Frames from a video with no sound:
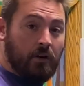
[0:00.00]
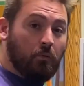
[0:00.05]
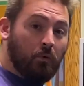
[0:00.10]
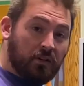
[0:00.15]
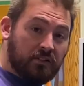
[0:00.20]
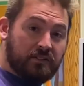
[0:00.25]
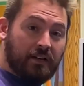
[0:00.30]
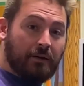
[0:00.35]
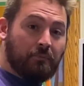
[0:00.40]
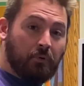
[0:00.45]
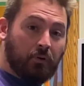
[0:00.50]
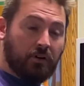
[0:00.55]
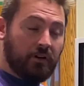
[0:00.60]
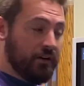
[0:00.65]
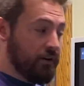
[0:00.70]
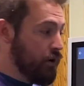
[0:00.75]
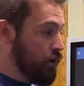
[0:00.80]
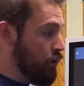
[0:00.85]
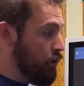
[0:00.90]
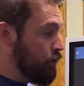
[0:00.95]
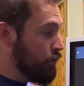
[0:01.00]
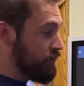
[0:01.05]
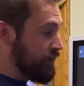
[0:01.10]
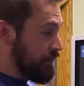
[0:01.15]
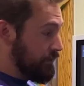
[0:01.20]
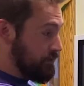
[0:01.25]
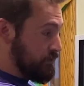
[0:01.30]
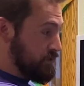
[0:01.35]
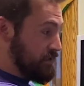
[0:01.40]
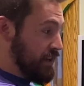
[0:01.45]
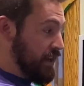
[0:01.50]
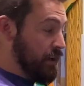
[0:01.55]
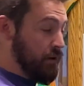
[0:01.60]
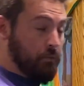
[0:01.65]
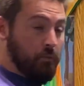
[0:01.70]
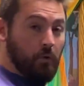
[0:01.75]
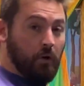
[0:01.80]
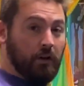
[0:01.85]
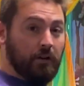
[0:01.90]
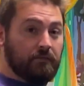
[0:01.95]
Once I put in a hold, it will say
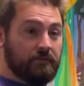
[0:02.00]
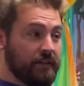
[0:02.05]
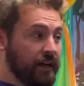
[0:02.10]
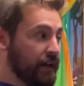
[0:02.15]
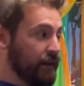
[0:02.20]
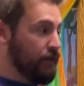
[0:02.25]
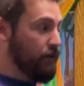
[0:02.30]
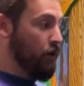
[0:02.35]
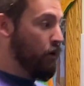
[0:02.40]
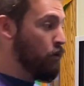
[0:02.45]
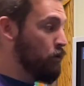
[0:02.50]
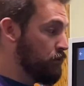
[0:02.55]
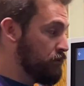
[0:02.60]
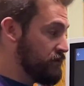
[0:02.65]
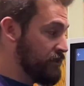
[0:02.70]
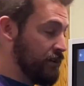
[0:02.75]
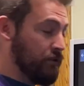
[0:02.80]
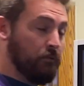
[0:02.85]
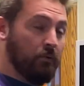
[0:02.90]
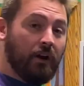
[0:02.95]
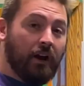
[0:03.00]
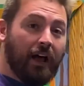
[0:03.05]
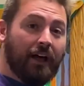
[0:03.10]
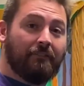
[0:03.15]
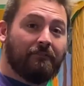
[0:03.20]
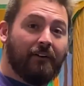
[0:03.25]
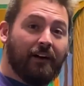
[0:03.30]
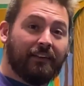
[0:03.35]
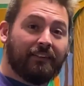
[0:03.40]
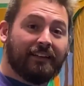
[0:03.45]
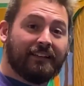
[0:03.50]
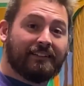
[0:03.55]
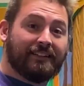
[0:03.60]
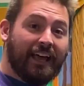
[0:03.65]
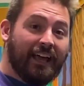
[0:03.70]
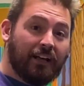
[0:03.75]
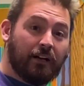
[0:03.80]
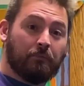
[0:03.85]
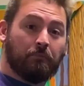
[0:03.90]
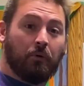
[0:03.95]
1 of 10 holds. And when I finally
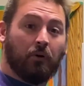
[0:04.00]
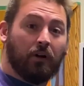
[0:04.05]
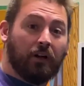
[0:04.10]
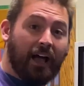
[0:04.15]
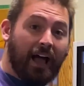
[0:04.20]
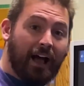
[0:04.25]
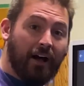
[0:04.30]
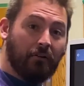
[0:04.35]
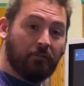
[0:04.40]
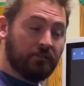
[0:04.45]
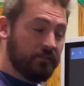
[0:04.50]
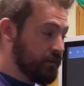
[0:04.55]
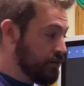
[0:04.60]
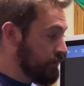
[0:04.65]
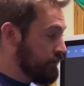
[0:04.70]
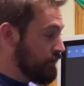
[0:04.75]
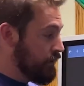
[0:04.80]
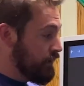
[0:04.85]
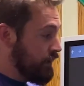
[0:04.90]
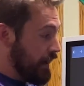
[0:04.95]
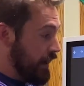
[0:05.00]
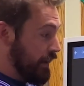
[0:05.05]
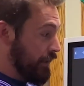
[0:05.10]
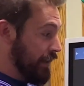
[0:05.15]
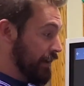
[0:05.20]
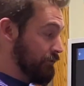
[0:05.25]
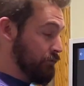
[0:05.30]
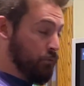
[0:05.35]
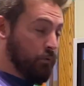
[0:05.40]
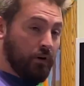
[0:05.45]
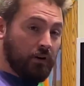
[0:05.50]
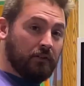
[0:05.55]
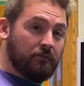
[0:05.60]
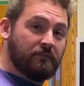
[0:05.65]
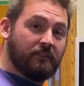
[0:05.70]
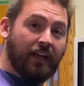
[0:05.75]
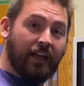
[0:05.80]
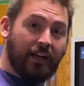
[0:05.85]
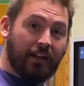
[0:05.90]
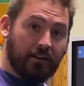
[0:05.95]
take a book out, I'll have 1
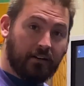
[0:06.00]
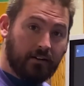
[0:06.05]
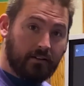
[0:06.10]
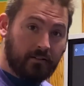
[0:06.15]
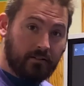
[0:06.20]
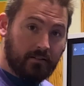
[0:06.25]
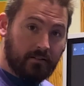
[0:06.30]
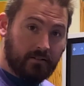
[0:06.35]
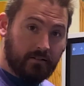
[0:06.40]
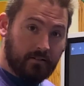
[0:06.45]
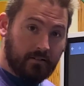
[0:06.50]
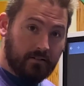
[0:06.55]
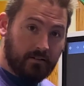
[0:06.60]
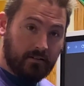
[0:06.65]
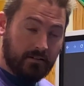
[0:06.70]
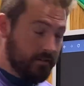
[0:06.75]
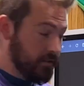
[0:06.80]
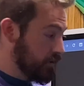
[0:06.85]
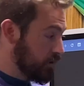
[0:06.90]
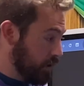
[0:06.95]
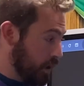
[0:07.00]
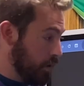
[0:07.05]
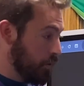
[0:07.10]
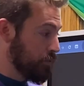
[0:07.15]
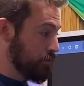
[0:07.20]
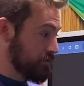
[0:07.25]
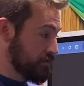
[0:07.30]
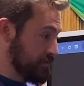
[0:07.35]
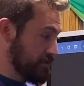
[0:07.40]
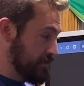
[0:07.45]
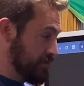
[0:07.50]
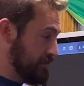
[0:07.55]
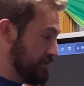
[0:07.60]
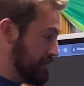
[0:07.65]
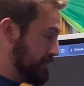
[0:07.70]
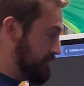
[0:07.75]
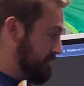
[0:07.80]
of 10 loans.